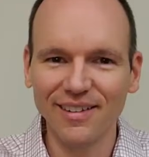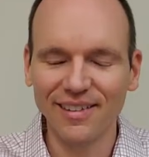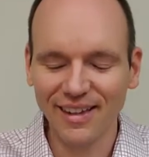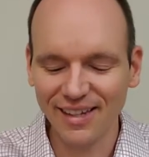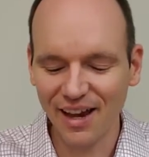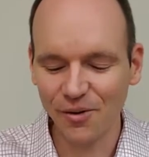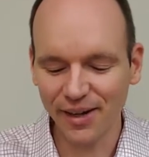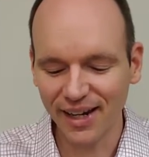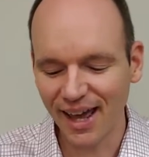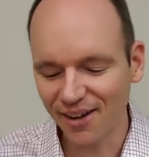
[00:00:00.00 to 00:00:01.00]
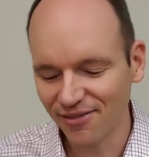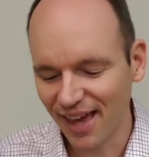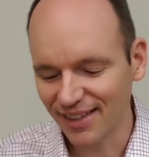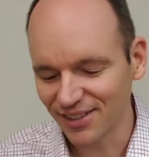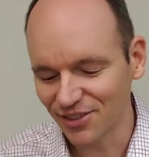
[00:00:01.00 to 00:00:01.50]
That's how we can have
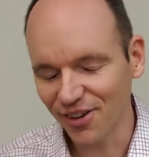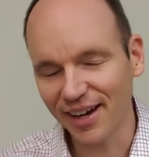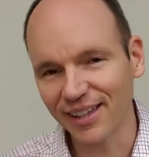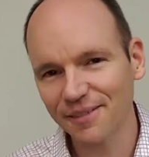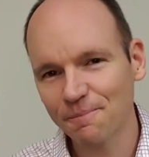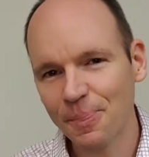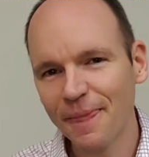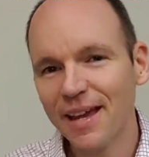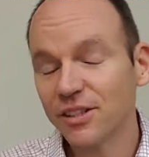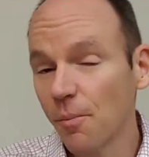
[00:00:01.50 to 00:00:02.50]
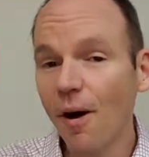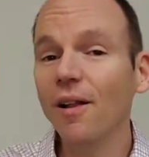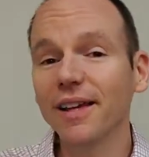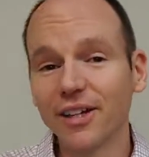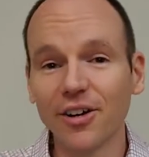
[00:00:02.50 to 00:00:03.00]
that strength. So
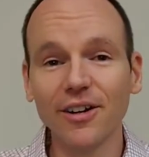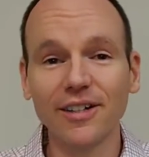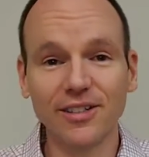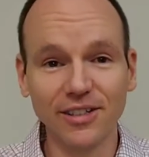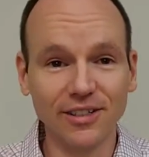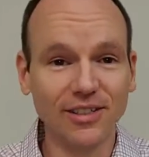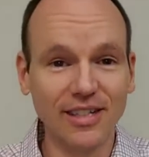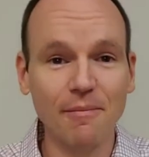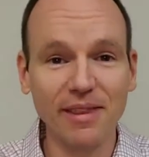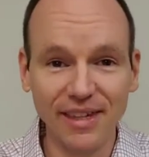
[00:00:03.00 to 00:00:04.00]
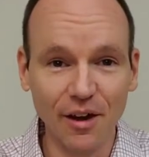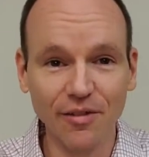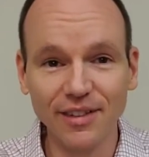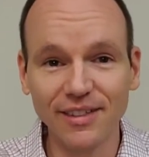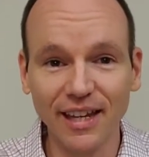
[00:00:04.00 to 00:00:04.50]
Paul encourages Timothy
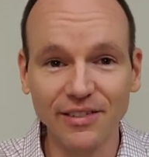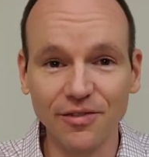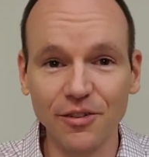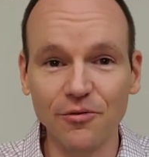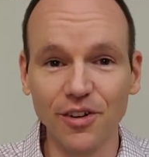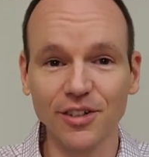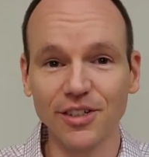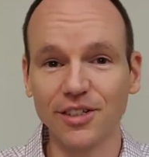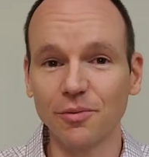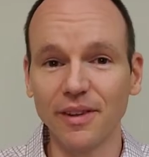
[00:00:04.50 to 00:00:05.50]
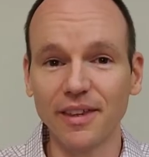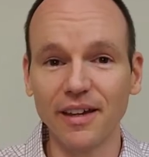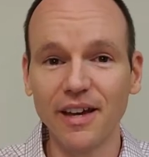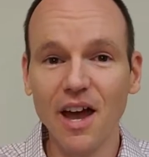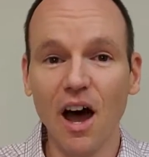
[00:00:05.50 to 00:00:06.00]
over these next few verses with
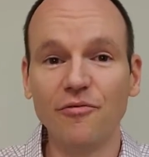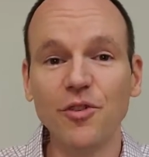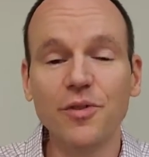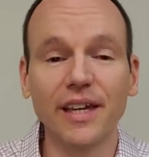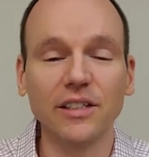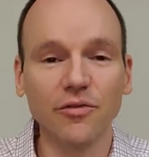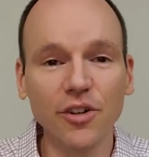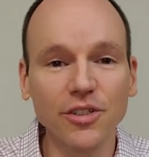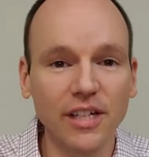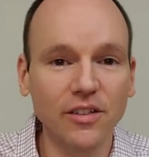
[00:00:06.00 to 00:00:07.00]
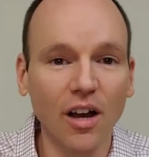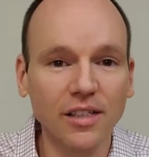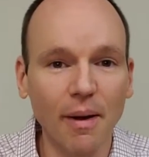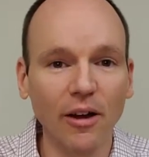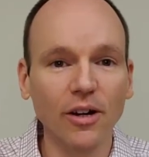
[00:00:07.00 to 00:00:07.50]
a few things. First, he
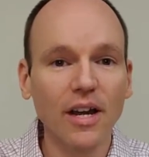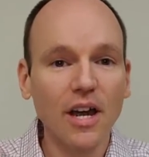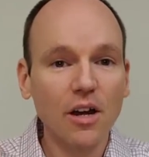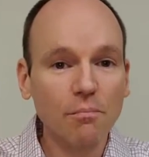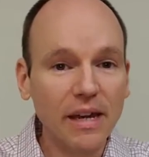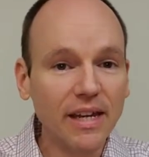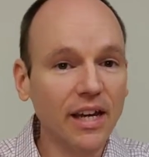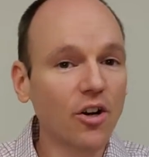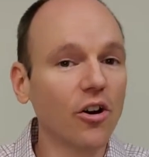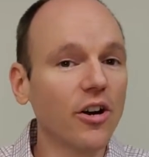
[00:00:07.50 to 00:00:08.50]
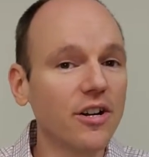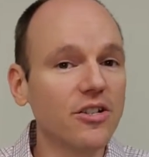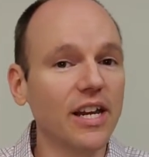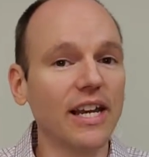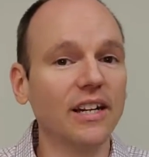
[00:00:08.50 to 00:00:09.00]
talks about being
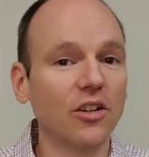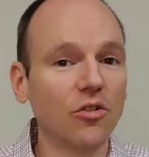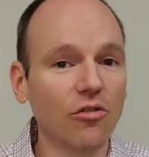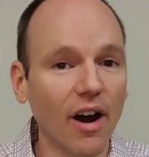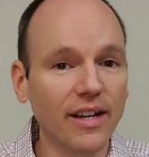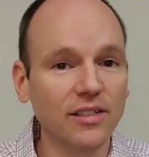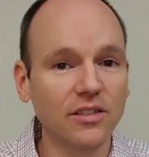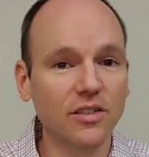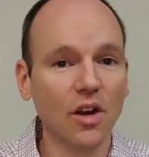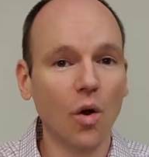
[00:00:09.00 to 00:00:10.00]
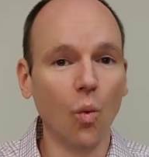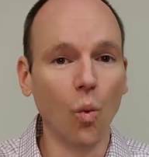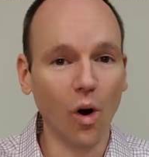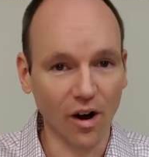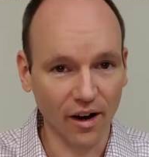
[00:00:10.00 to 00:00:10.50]
encouraged in Christ's
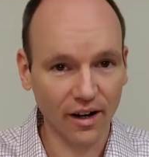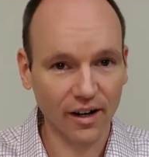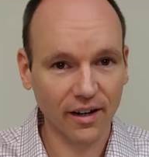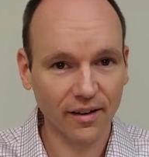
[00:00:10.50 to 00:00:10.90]
work.